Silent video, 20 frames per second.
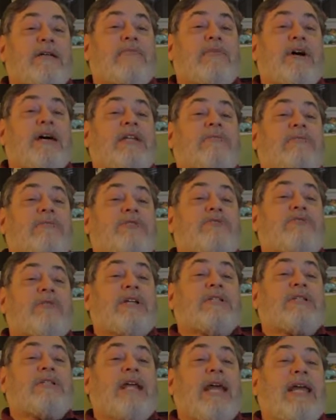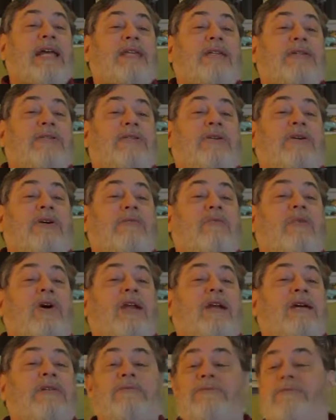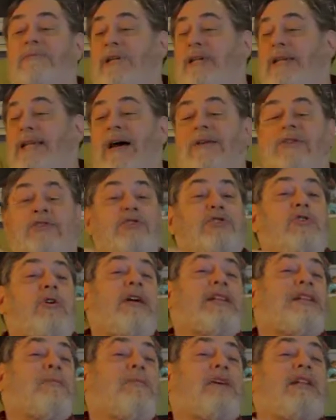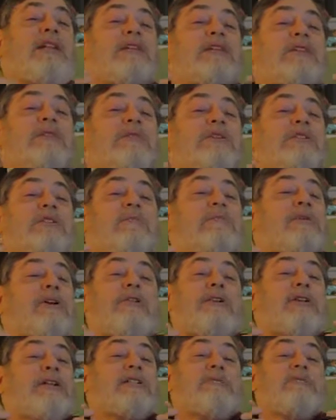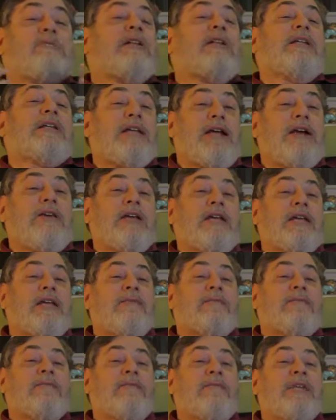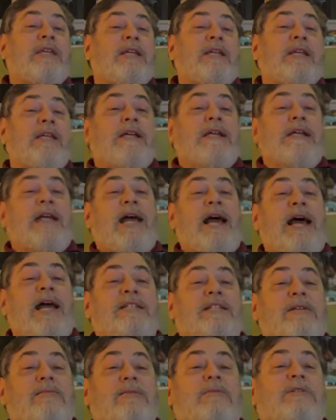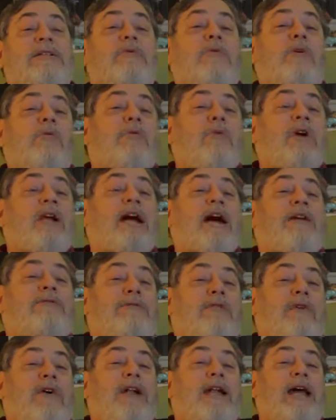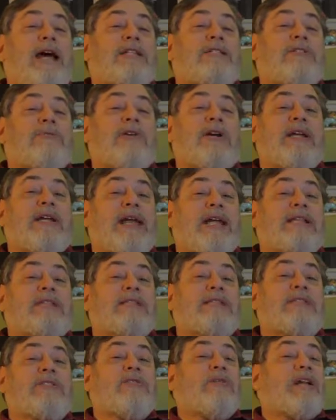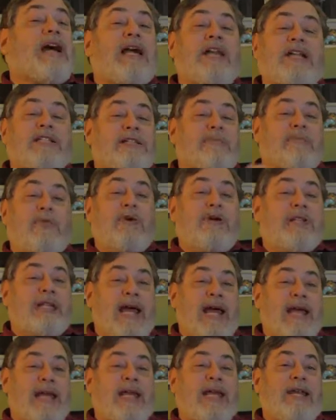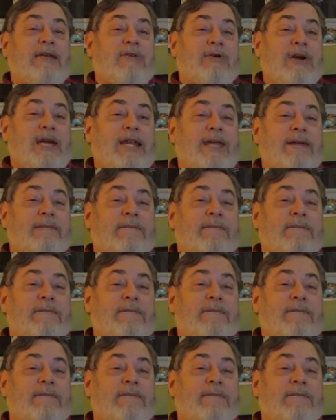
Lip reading: by the bourgeois state, or want to be allowed to join the U.S. imperialist military? And some people say, well, we're not for that, so we're against it, so we're not going to support that in any way.